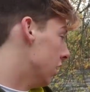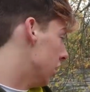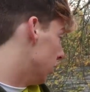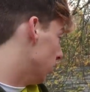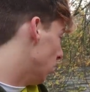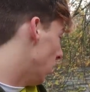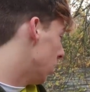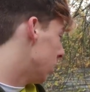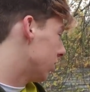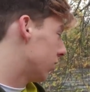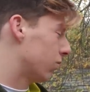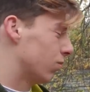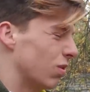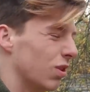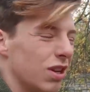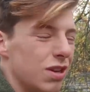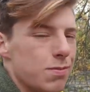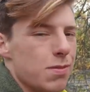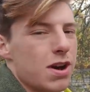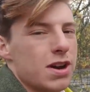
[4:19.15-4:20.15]
The water's
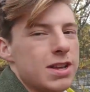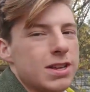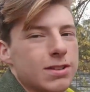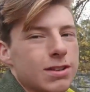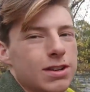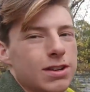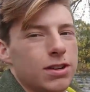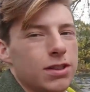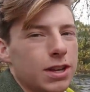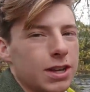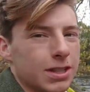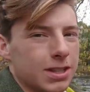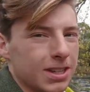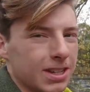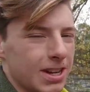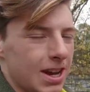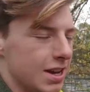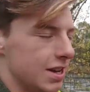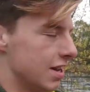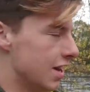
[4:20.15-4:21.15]
really muddy, so I don't think it's a good
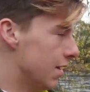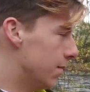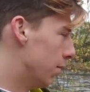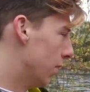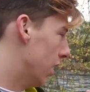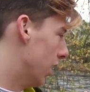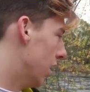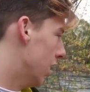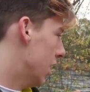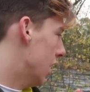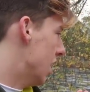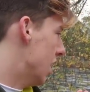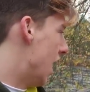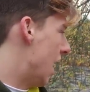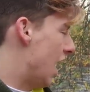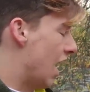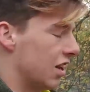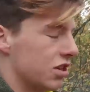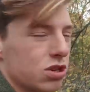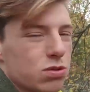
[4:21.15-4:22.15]
idea, but
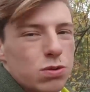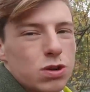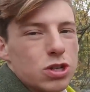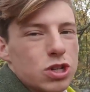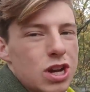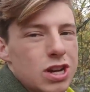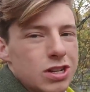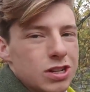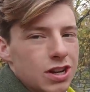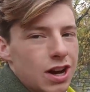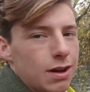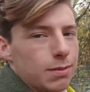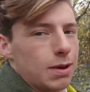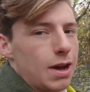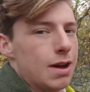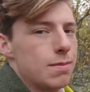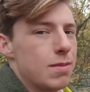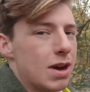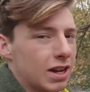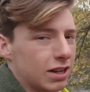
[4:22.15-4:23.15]
I just wanna change it up. I
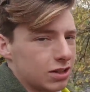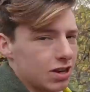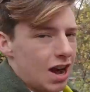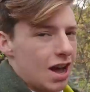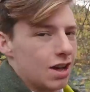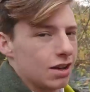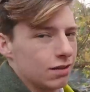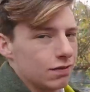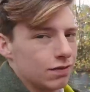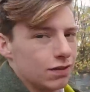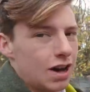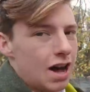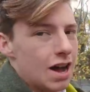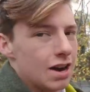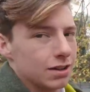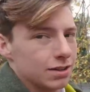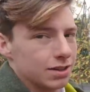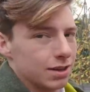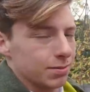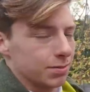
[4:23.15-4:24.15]
might tie on a fly
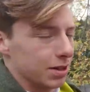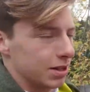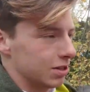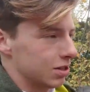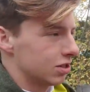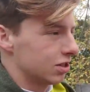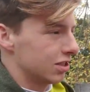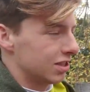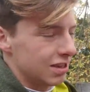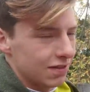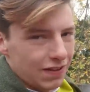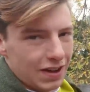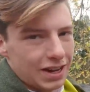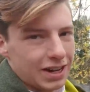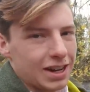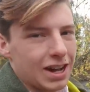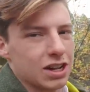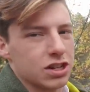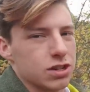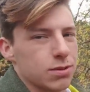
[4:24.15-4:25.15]
or something just to see if I can
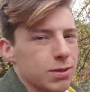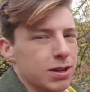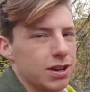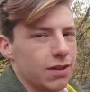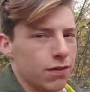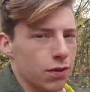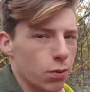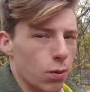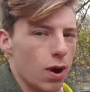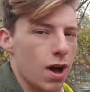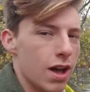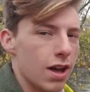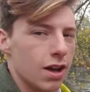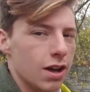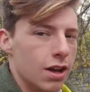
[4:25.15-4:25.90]
catch them a different way.